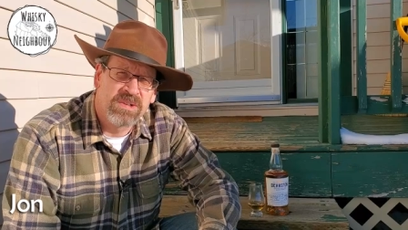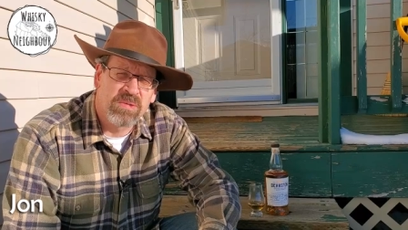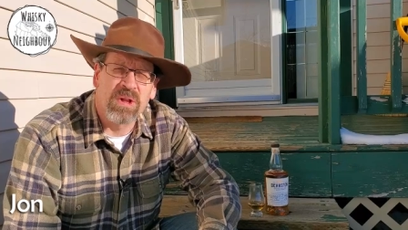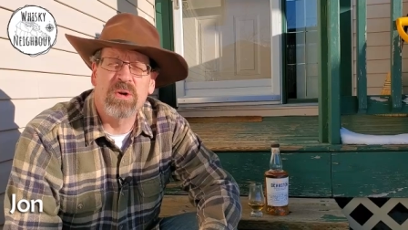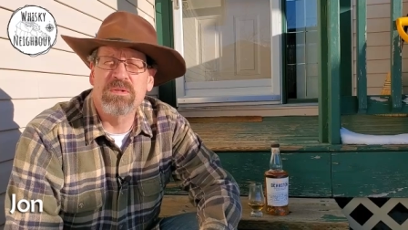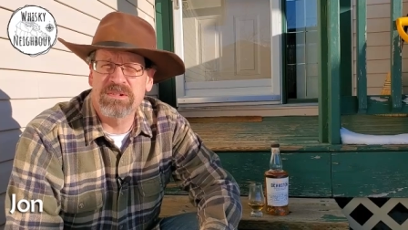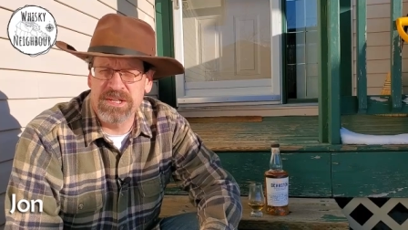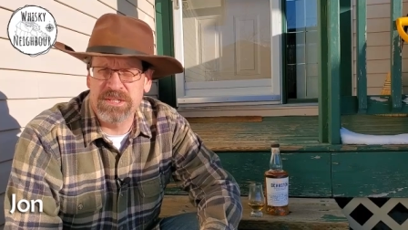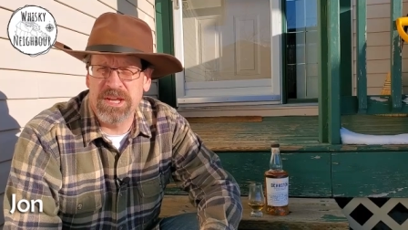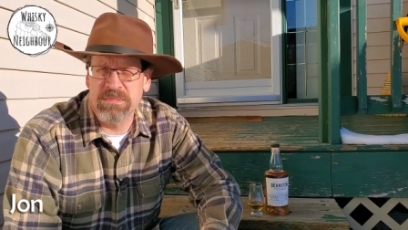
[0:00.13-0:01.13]
Well, hello,
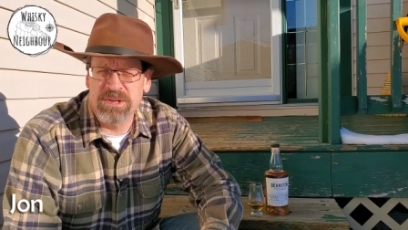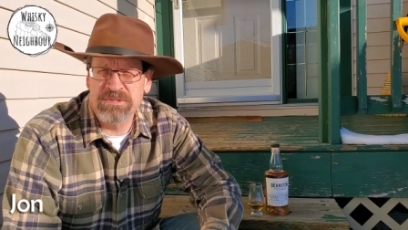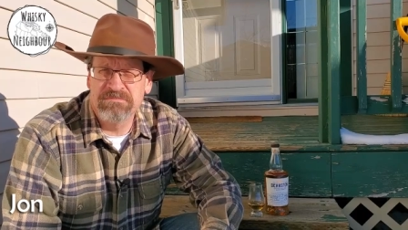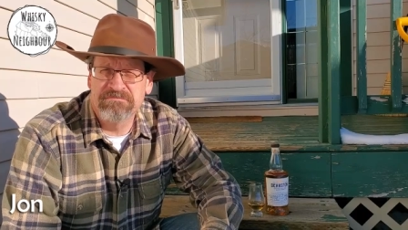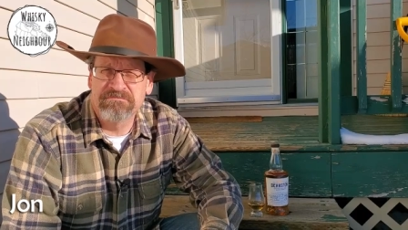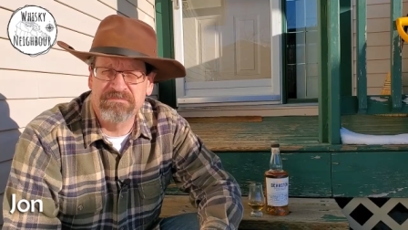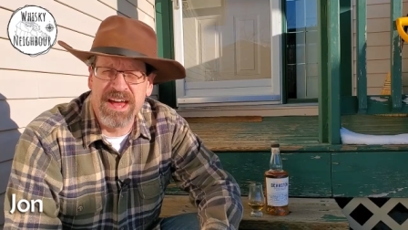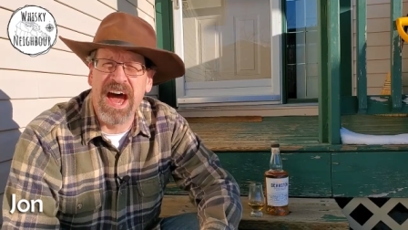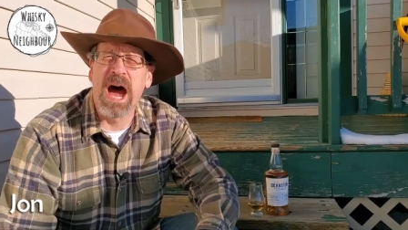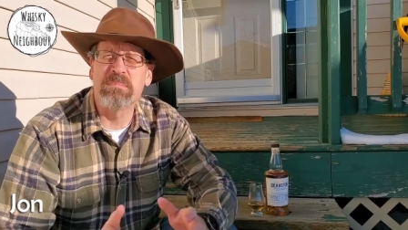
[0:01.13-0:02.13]
friends and neighbors.
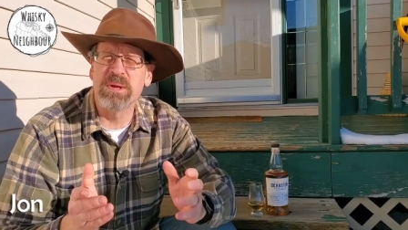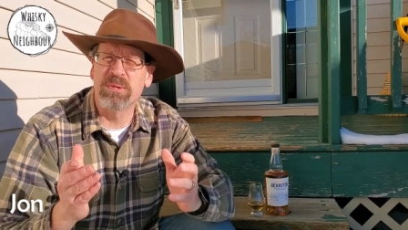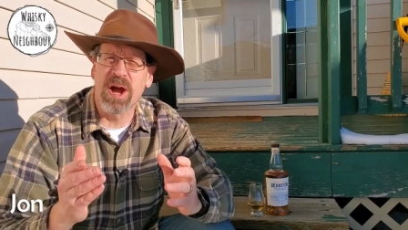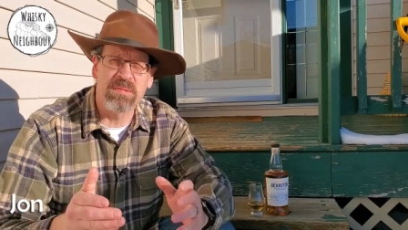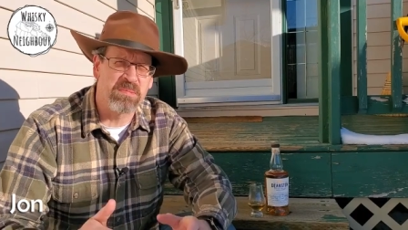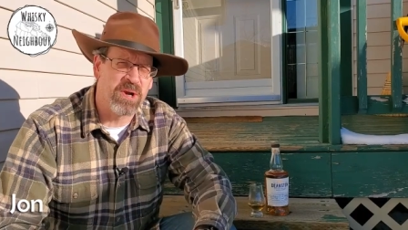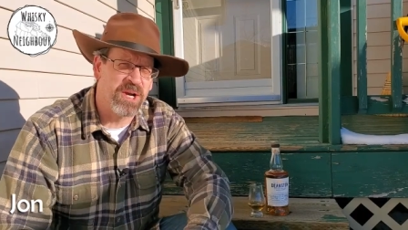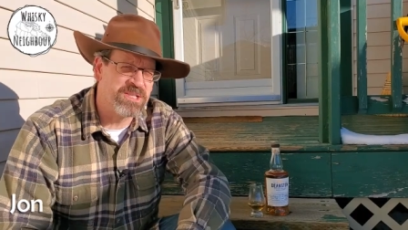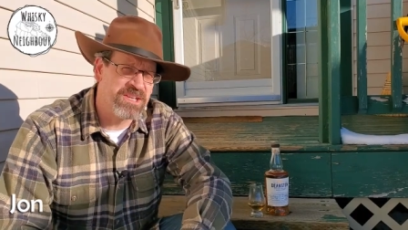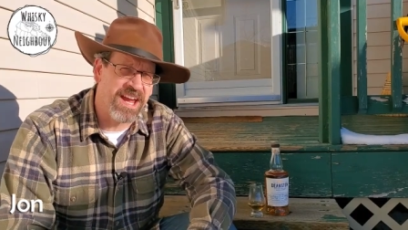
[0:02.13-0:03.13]
Happy Robbie
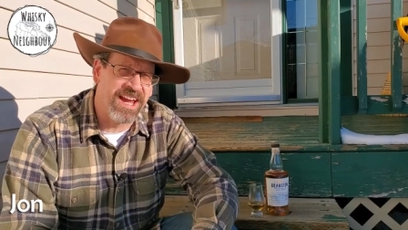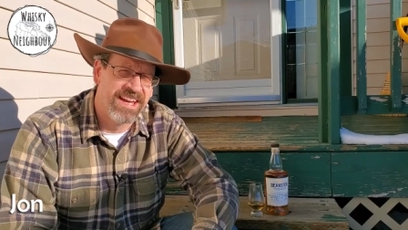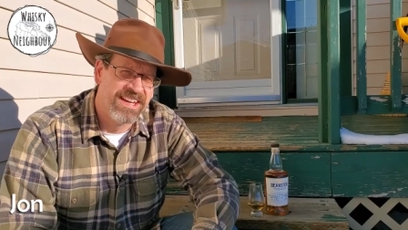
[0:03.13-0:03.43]
Burns Day.